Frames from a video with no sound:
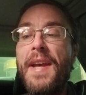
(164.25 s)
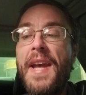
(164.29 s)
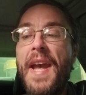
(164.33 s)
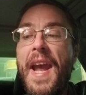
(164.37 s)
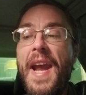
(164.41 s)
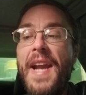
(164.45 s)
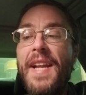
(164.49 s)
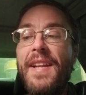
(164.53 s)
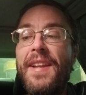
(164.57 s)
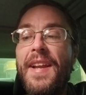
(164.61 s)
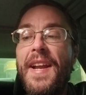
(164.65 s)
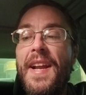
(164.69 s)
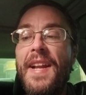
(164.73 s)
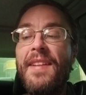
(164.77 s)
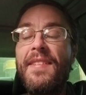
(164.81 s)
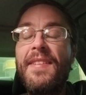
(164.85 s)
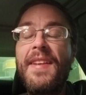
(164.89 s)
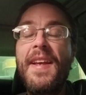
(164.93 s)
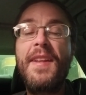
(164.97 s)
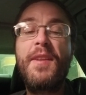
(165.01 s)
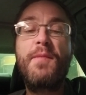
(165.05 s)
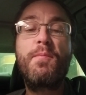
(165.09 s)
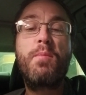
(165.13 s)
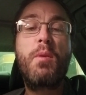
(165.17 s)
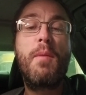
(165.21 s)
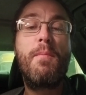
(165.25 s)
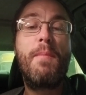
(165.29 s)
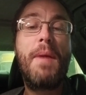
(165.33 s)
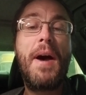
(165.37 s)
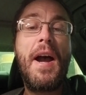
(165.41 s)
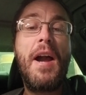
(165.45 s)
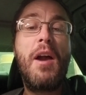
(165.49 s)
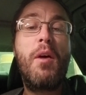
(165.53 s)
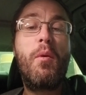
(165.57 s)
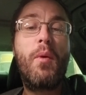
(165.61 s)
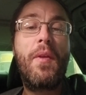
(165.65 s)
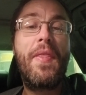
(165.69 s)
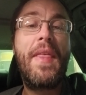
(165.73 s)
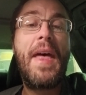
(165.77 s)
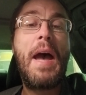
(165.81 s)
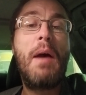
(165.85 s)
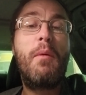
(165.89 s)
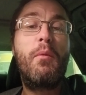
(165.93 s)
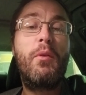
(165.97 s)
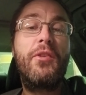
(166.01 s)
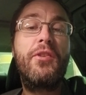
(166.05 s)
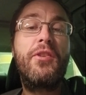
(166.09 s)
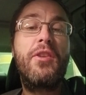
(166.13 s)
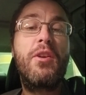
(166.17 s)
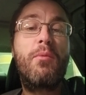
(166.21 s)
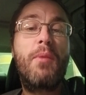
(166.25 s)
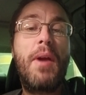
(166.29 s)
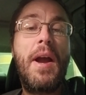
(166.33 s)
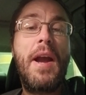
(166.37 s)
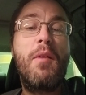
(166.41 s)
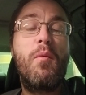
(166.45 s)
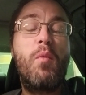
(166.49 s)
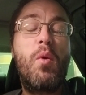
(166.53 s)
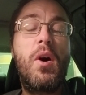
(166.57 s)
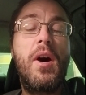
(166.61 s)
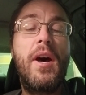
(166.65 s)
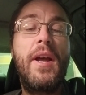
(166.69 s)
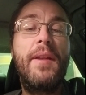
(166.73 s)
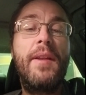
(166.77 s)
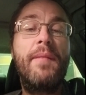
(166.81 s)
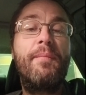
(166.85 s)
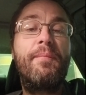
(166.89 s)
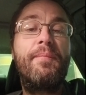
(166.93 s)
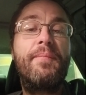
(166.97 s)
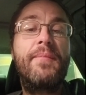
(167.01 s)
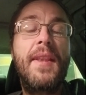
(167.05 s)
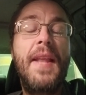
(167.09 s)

18 cents per mile. Well, that was the right one.